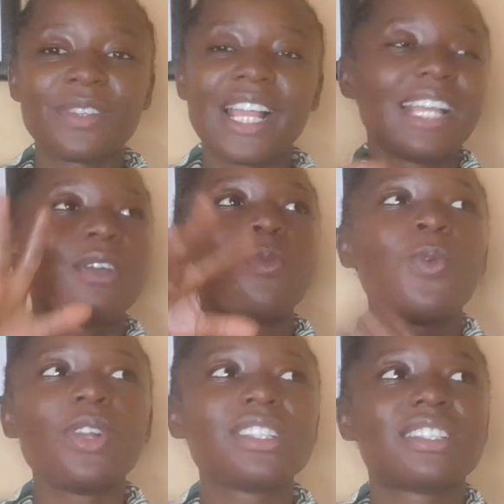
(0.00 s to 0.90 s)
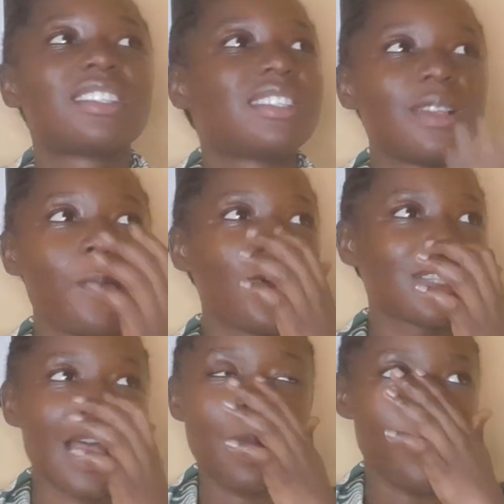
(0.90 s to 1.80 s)
like once
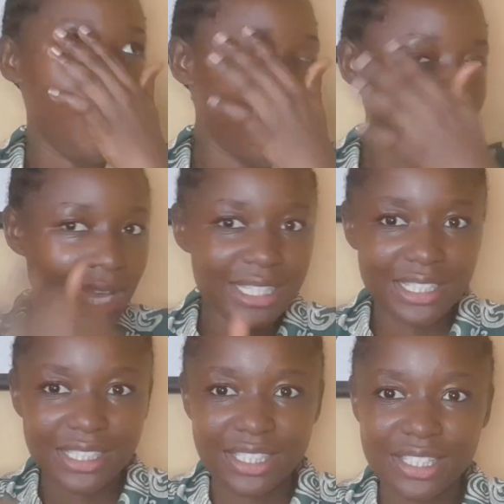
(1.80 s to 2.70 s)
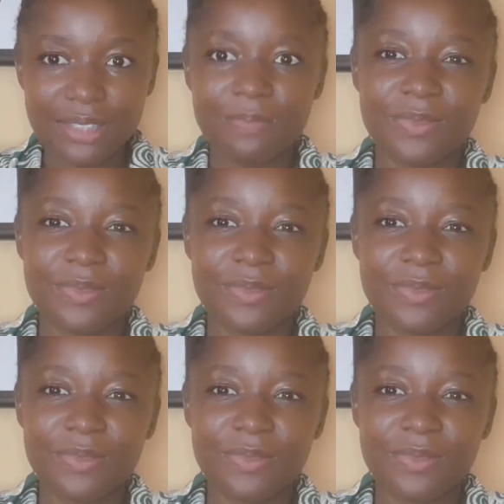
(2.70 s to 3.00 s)
I'm on like this,